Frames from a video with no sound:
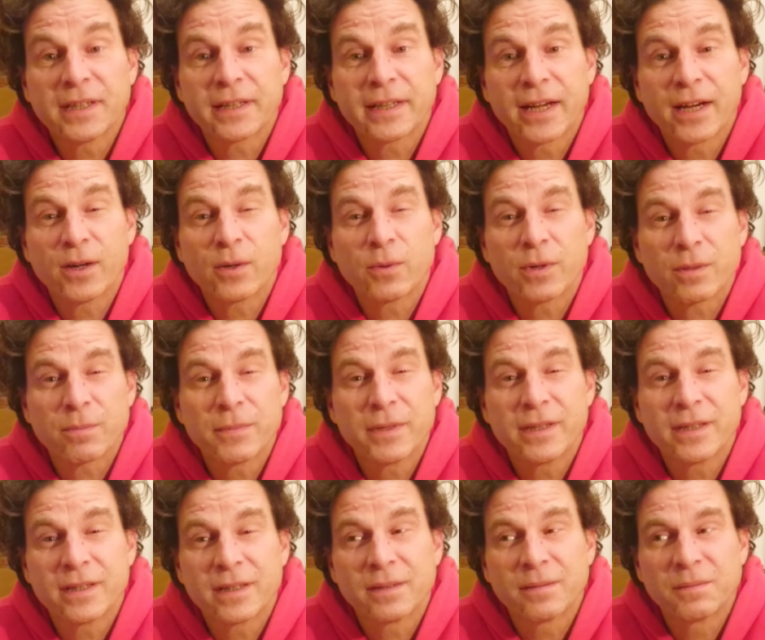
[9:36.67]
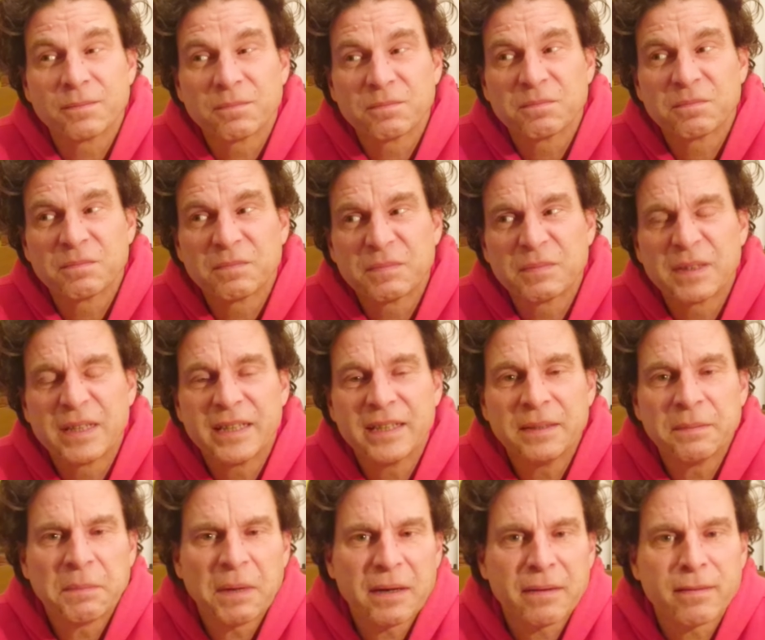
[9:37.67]
carry with me,
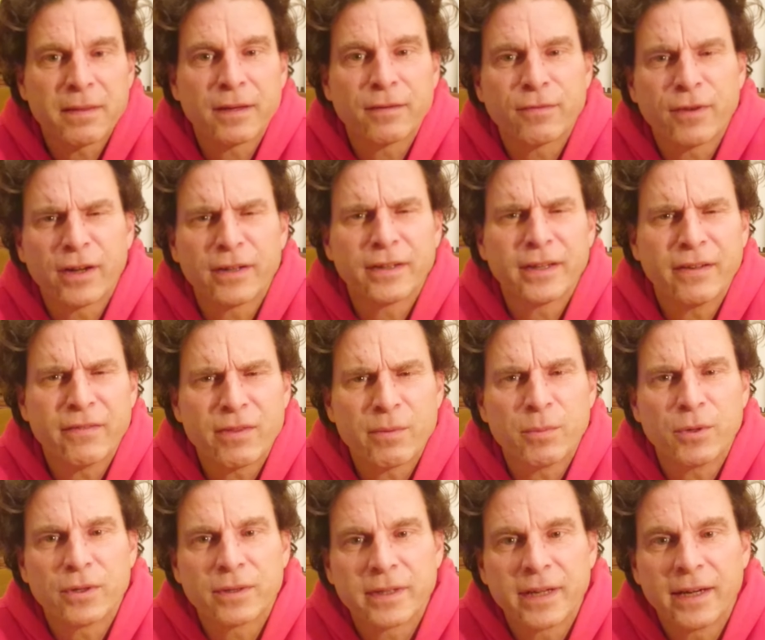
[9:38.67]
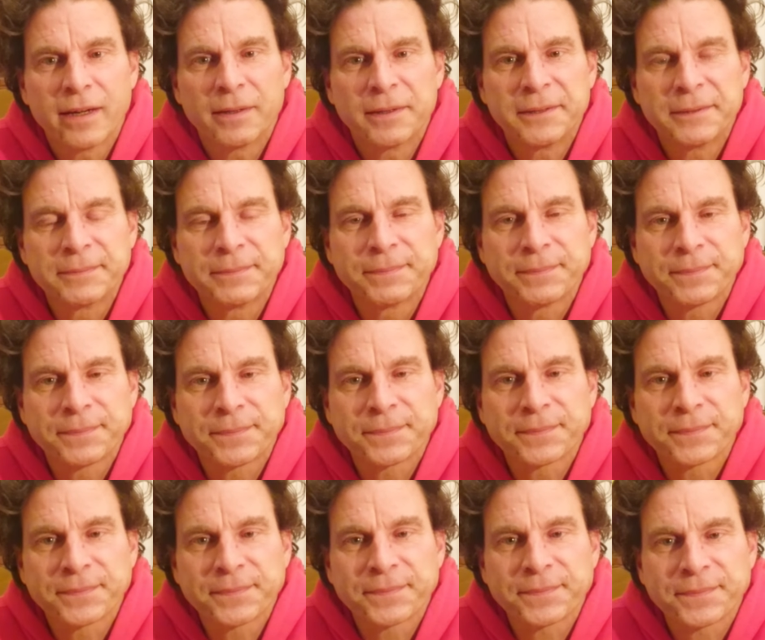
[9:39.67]
and I think fondly of the book now.
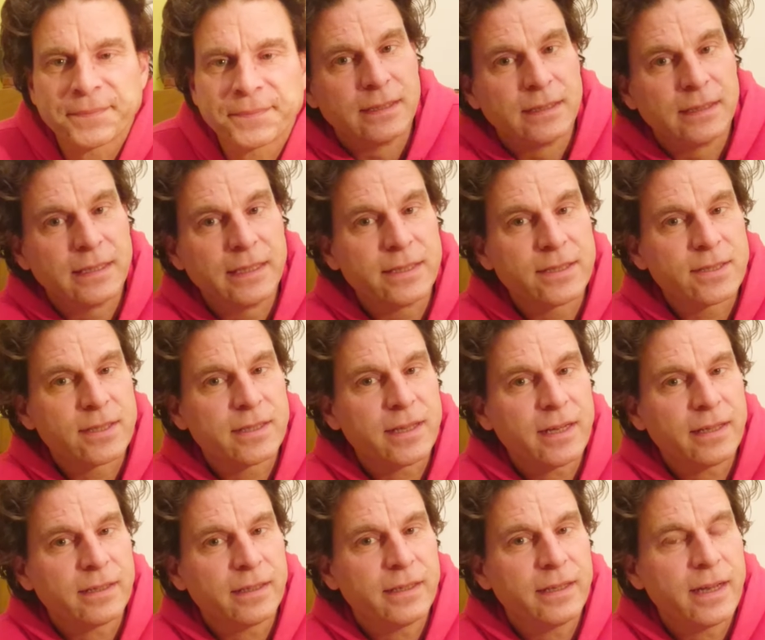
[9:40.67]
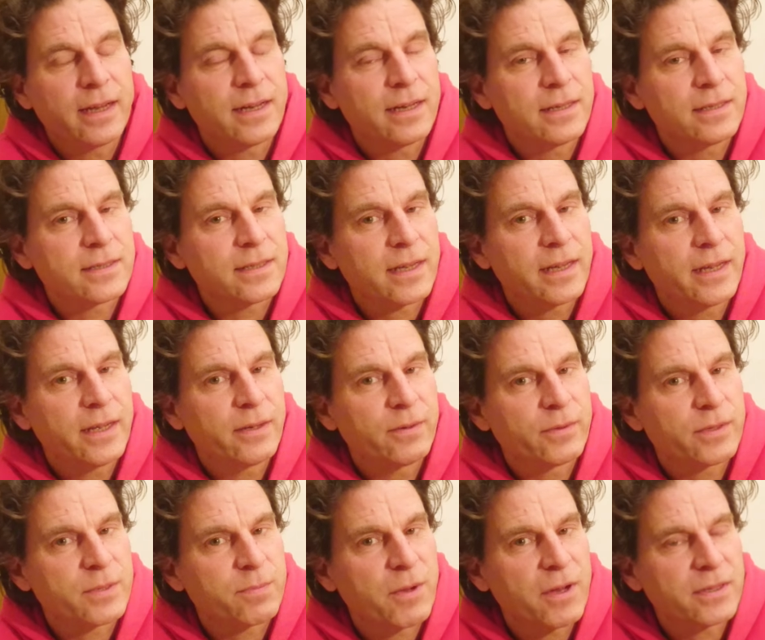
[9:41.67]
Incidentally, as a
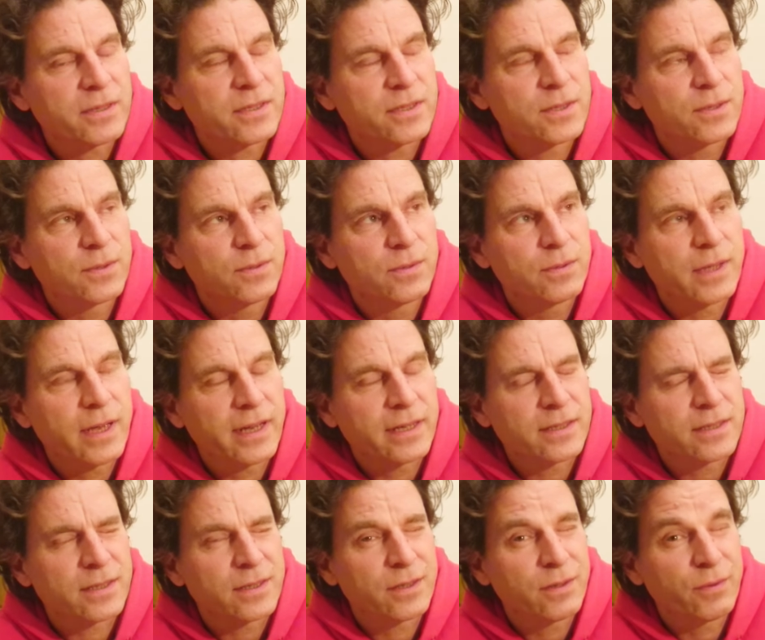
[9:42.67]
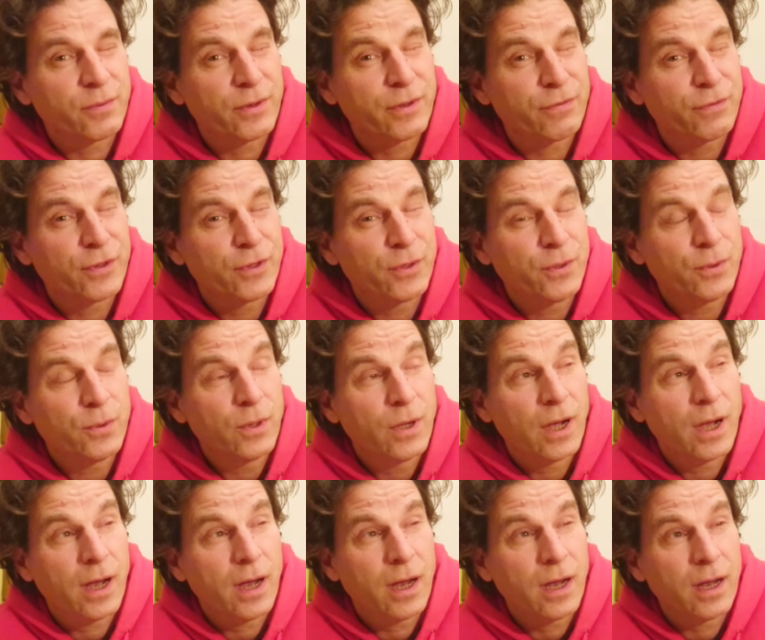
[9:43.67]
response to that review,
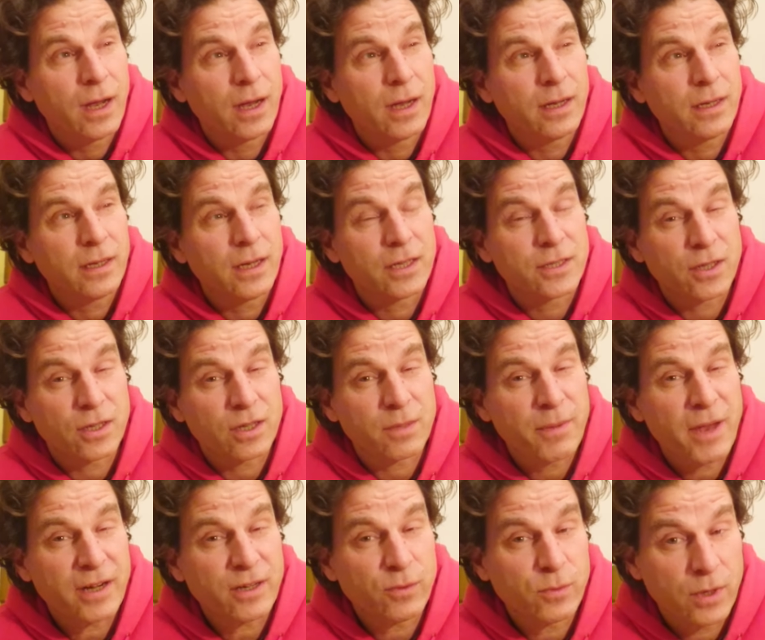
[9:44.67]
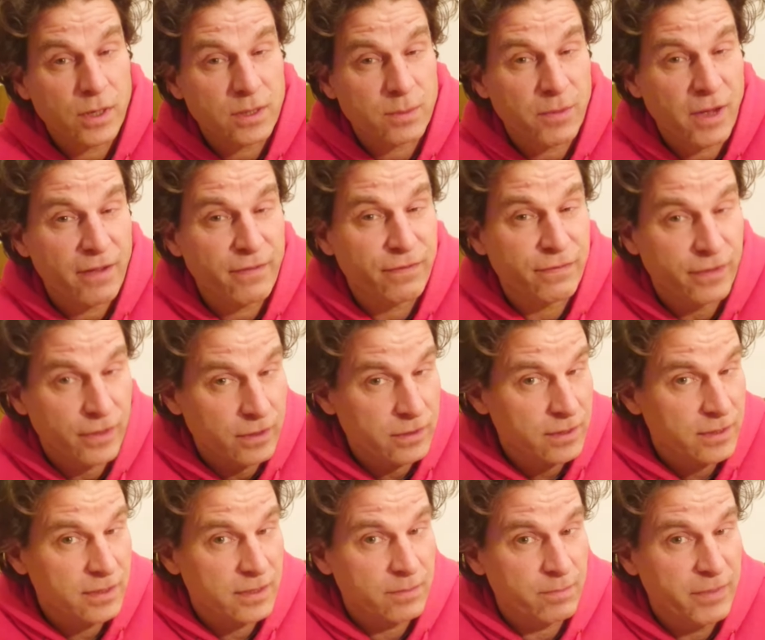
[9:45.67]
A Dark Matter was my
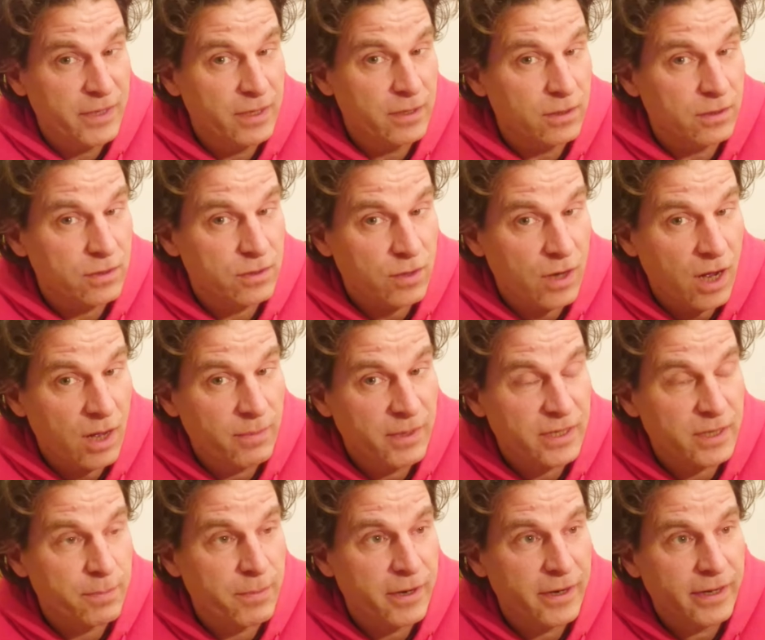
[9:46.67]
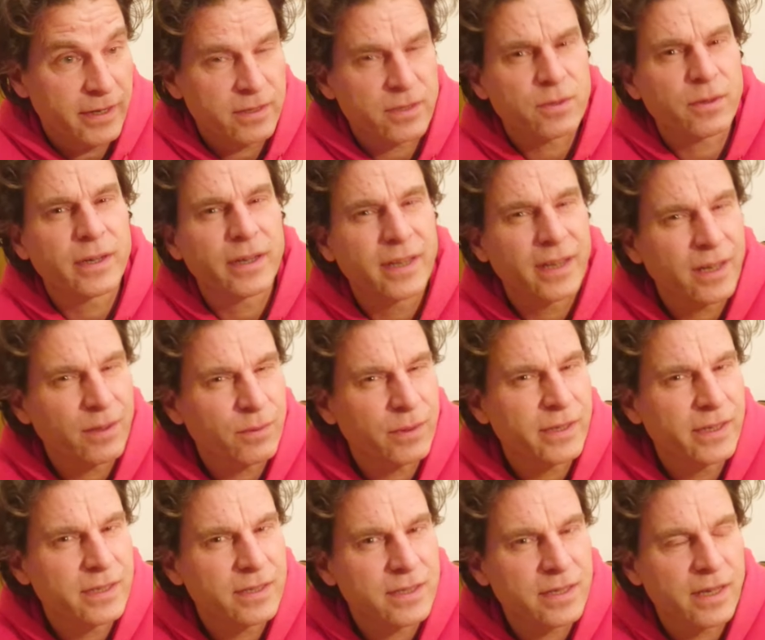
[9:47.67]
first Peter Straub experience, so I get what
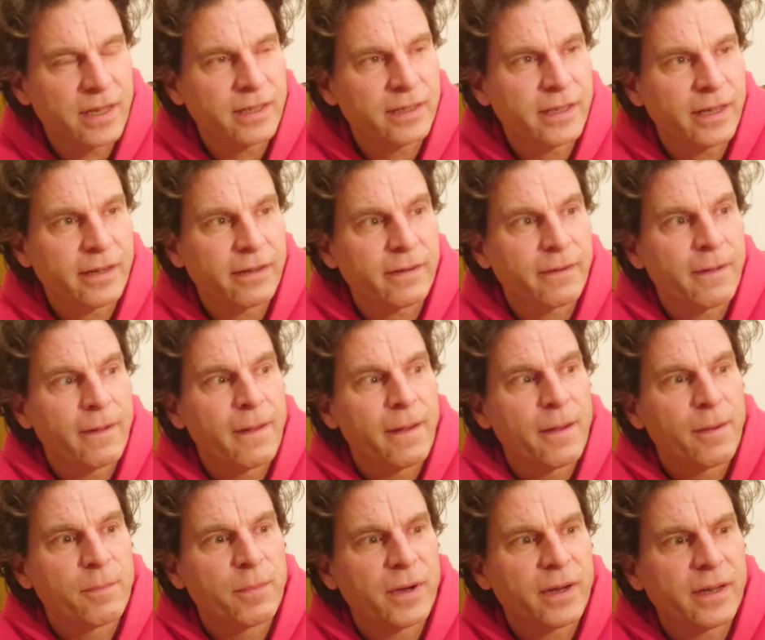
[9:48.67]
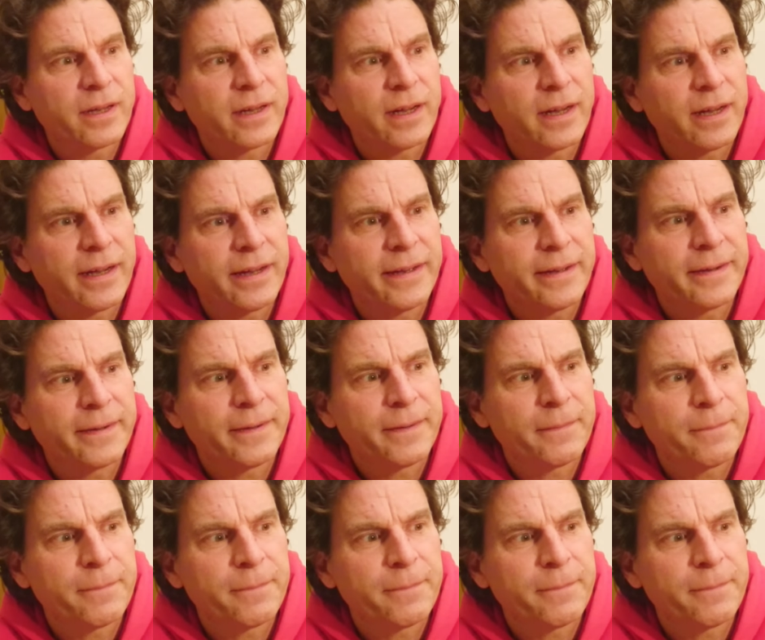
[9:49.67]
he's saying there. But I